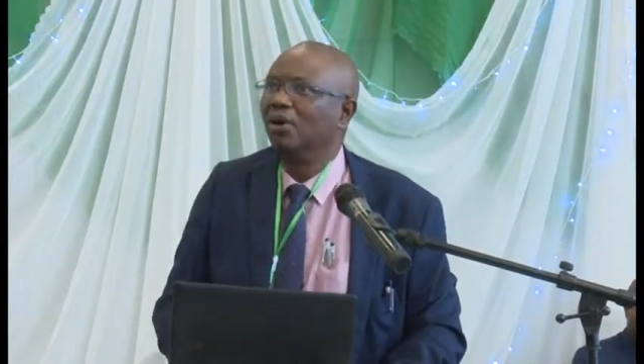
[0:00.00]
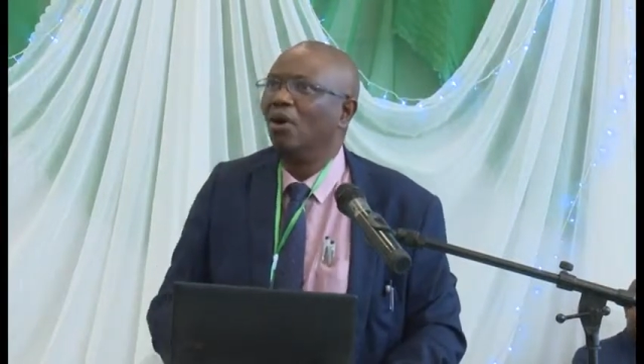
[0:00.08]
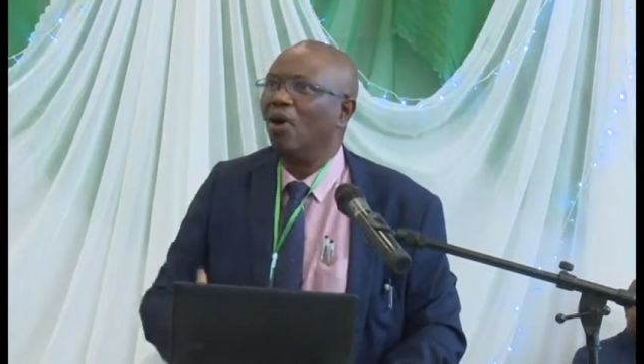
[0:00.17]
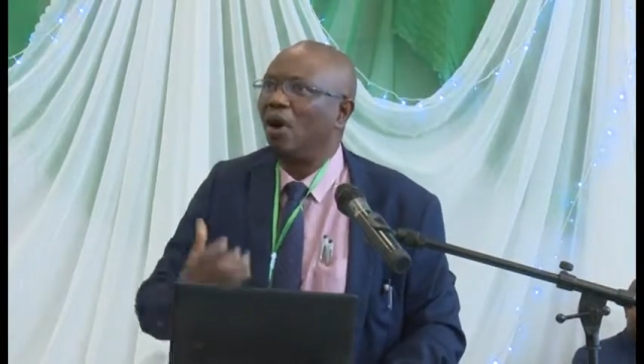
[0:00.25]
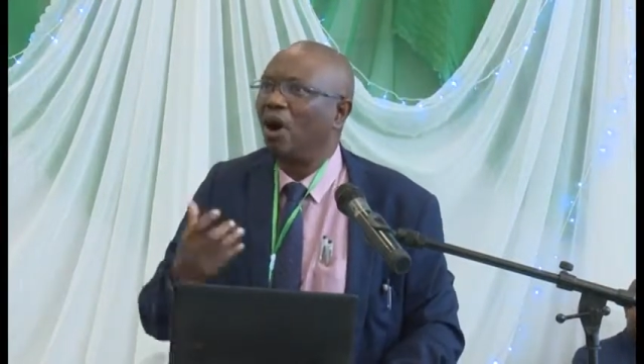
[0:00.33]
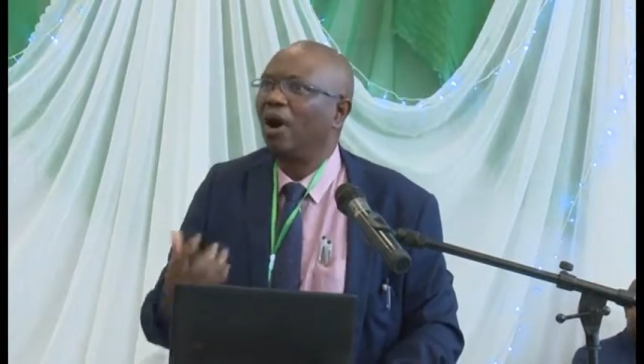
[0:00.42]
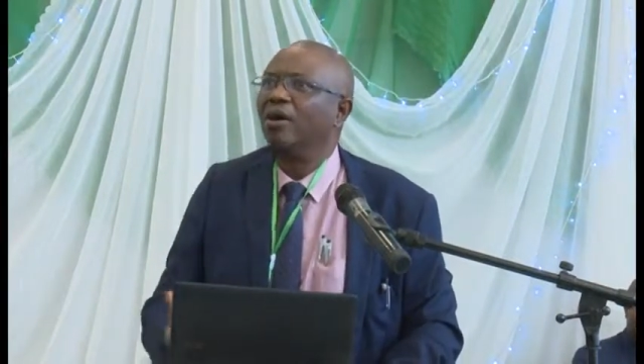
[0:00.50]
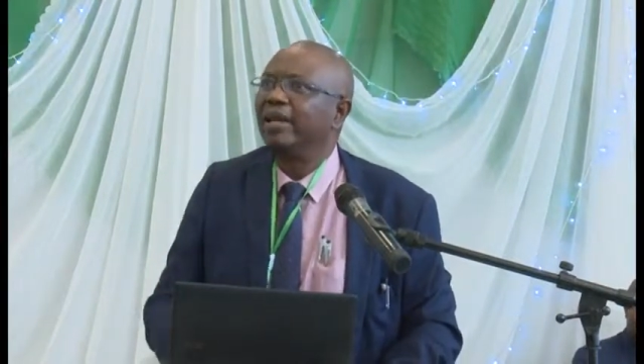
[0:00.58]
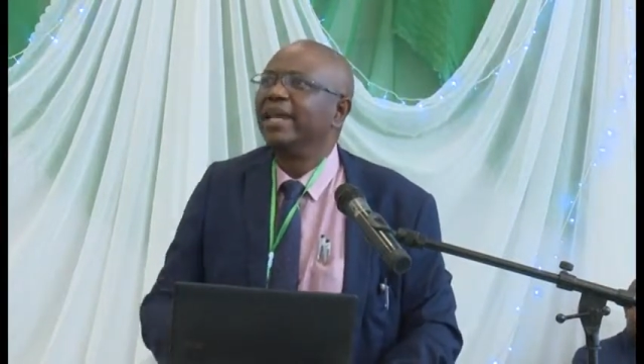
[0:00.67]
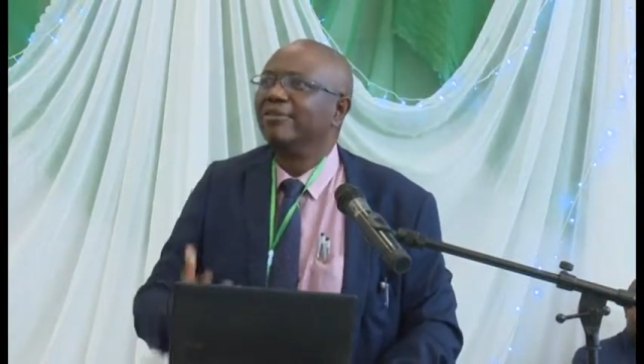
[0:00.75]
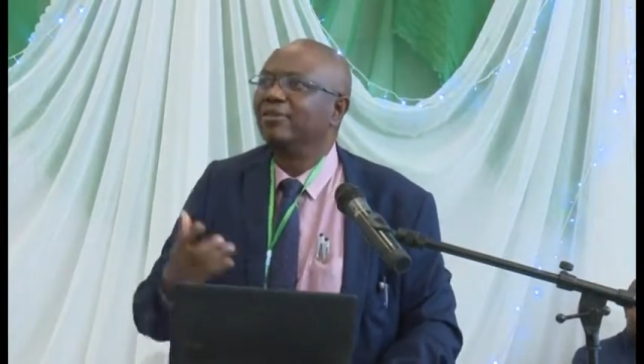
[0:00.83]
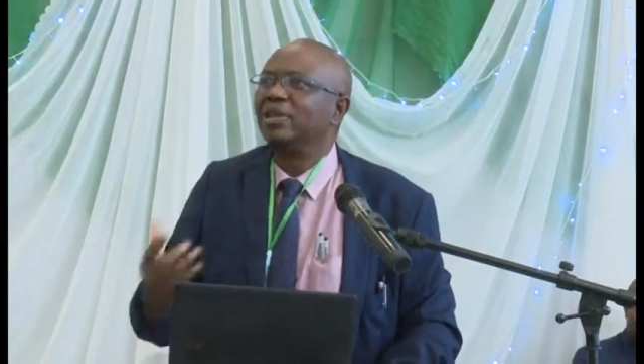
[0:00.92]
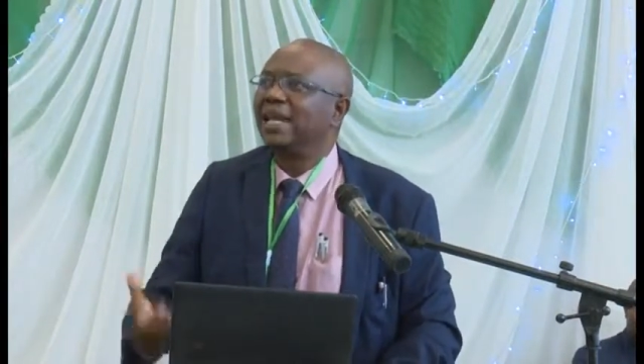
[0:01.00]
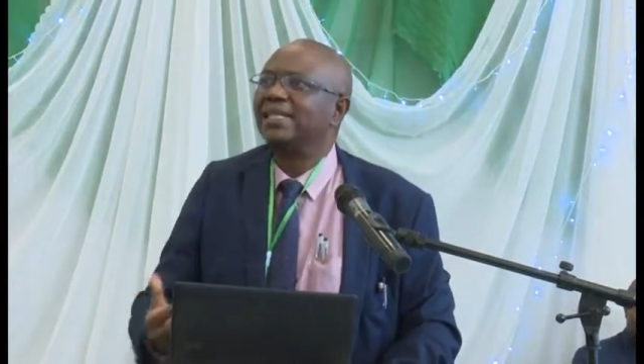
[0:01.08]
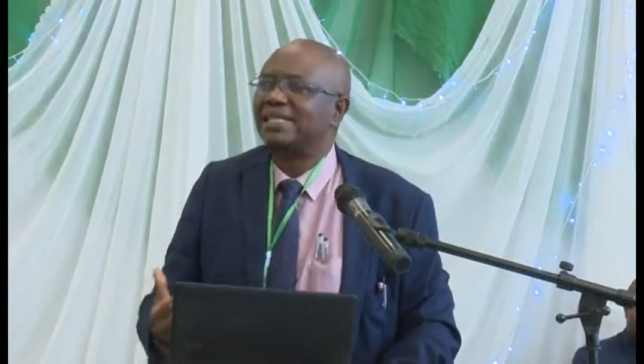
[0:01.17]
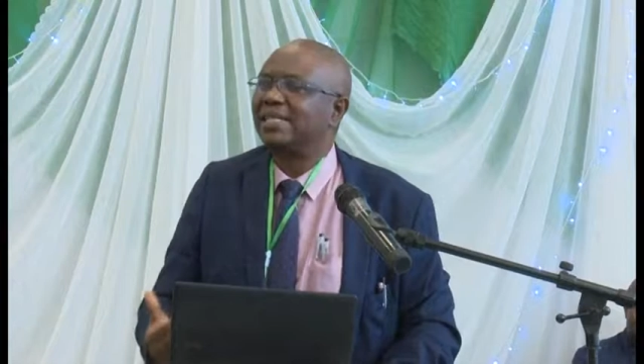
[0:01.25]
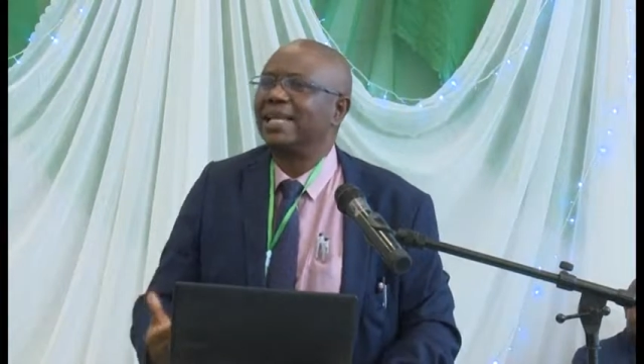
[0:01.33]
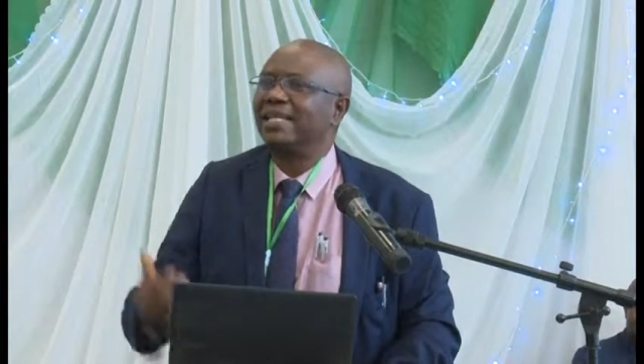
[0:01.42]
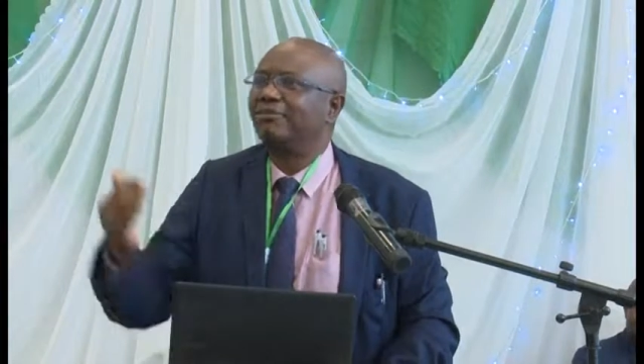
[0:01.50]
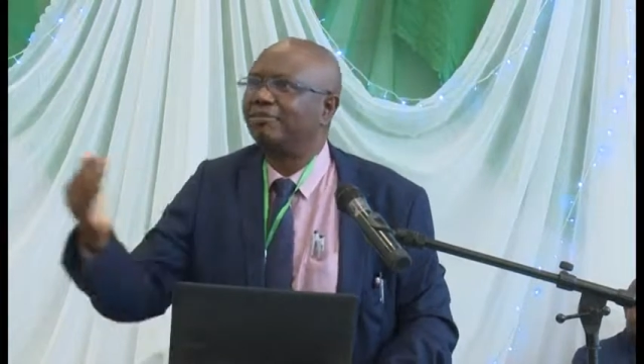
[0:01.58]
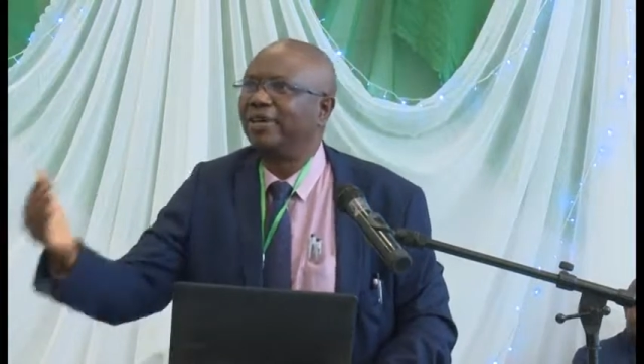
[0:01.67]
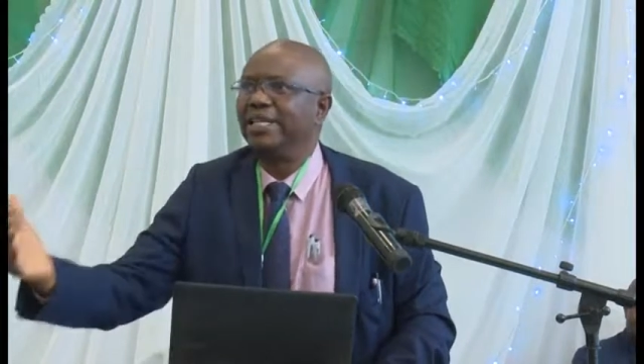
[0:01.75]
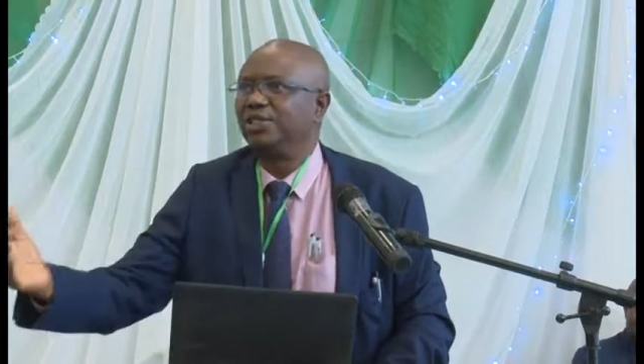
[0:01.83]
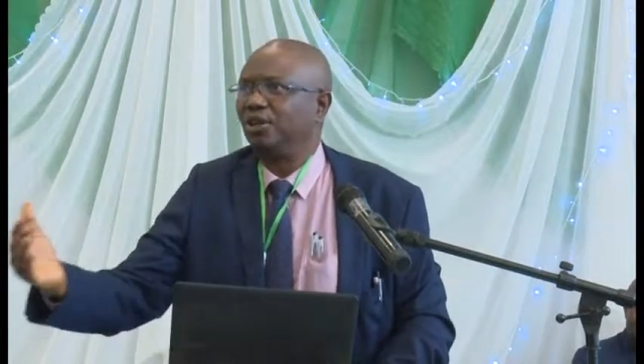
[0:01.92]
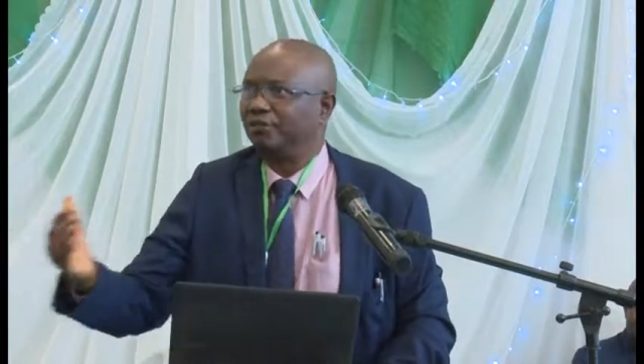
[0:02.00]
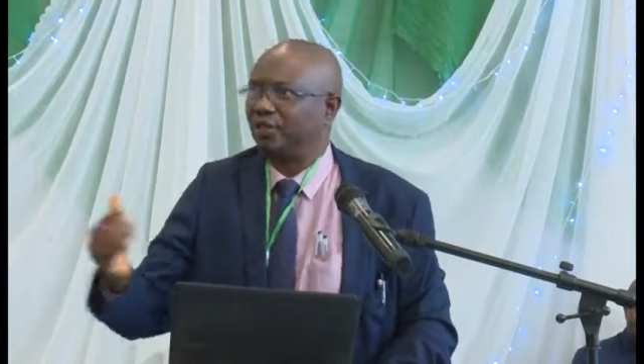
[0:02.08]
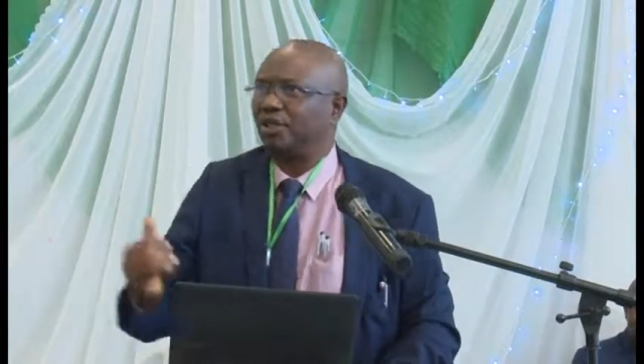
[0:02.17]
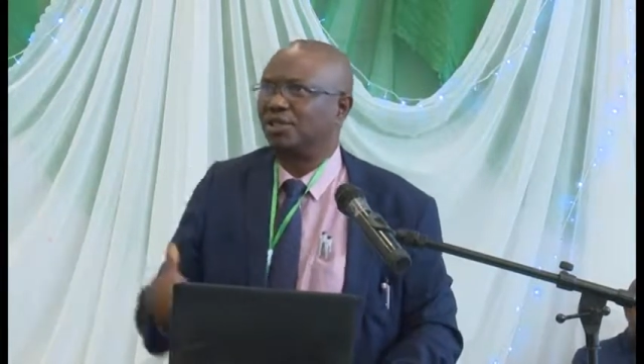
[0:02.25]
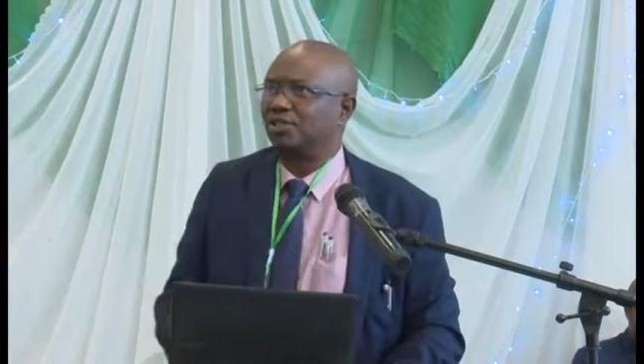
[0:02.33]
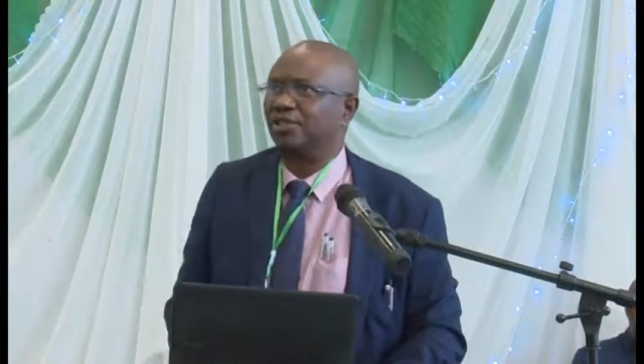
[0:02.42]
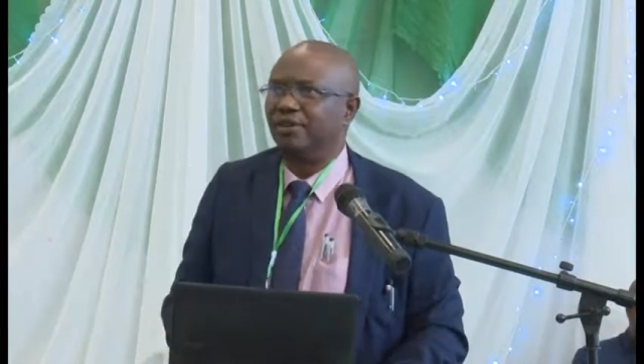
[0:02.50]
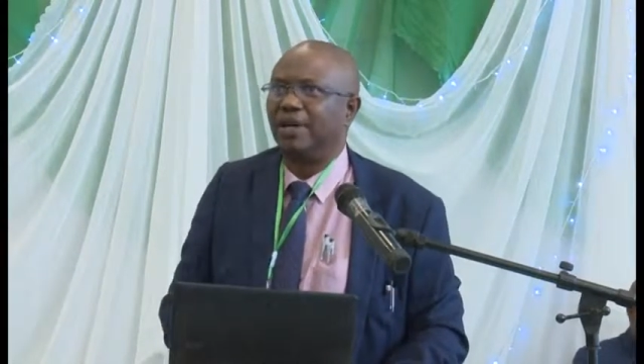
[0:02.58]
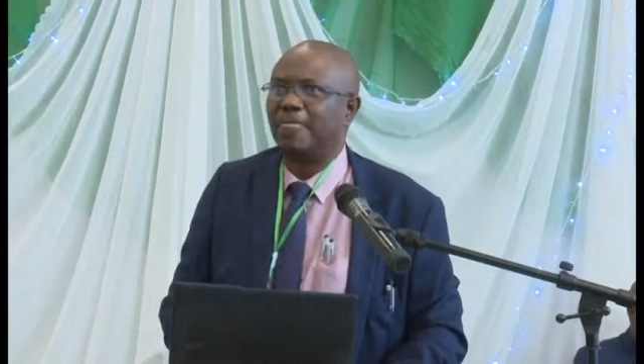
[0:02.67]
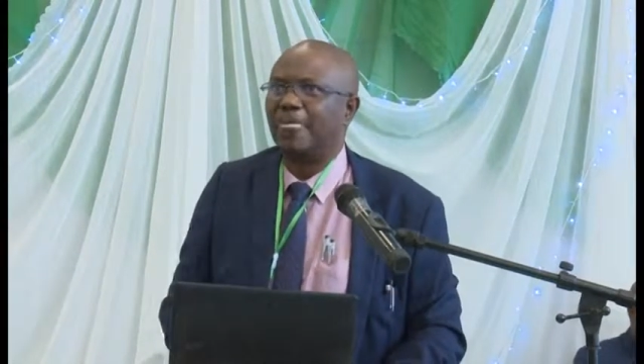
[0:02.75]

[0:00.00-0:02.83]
or even let's say the fringe of Cross River,